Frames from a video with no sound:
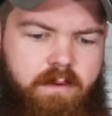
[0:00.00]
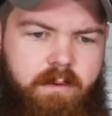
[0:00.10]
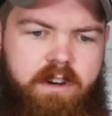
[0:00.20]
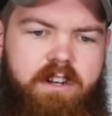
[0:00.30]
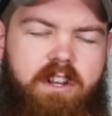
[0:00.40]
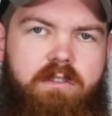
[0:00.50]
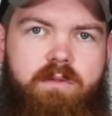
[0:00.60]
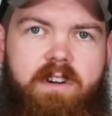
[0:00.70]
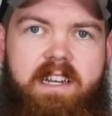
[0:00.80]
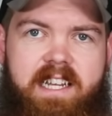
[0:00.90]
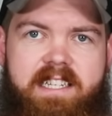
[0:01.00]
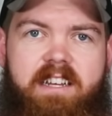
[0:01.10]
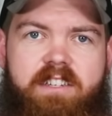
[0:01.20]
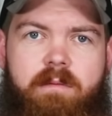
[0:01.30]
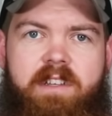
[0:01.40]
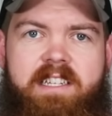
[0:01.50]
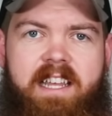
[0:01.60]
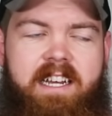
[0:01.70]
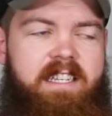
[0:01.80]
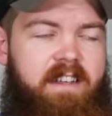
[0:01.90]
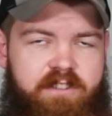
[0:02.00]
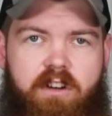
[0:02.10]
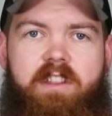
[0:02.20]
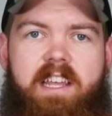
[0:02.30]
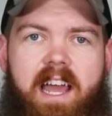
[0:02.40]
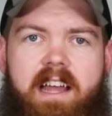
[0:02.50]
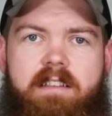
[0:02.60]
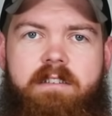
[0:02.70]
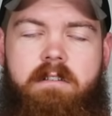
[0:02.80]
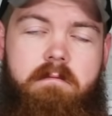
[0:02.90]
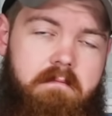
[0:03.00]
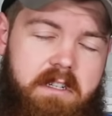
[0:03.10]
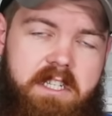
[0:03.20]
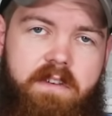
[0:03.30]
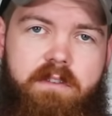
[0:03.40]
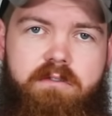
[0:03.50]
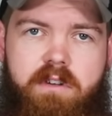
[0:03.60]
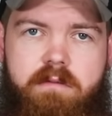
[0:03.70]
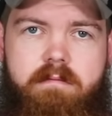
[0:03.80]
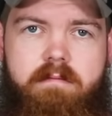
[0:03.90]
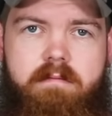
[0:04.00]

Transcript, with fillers: what we're gonna do is we're gonna test out some of these things they've showed in the ads and see if they're true.